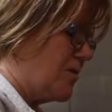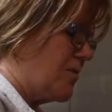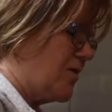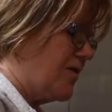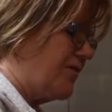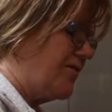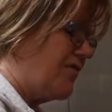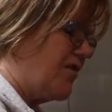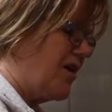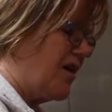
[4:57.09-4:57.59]

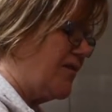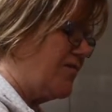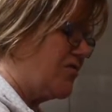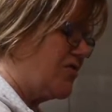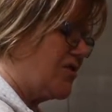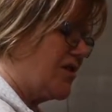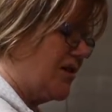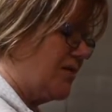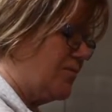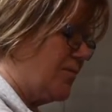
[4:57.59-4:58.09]
about 5
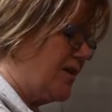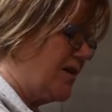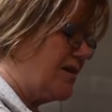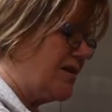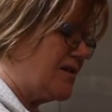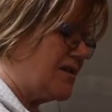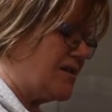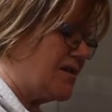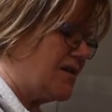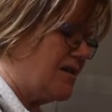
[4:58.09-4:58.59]
or 10
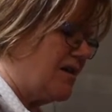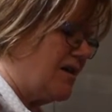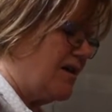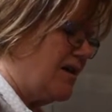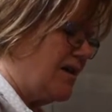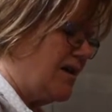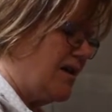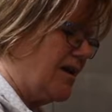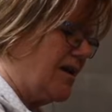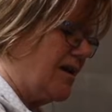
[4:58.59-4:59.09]
minutes,
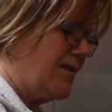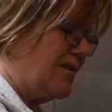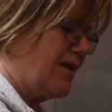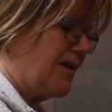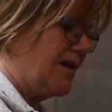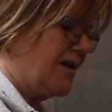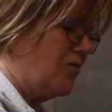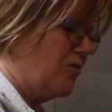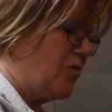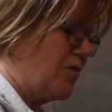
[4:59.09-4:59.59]
and
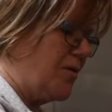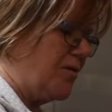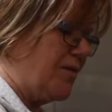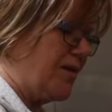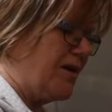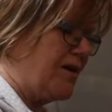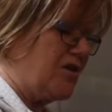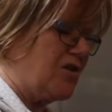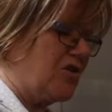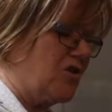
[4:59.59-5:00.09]
then it will be
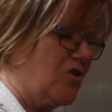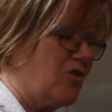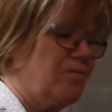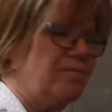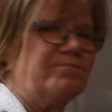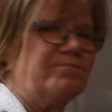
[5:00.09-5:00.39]
ready to go.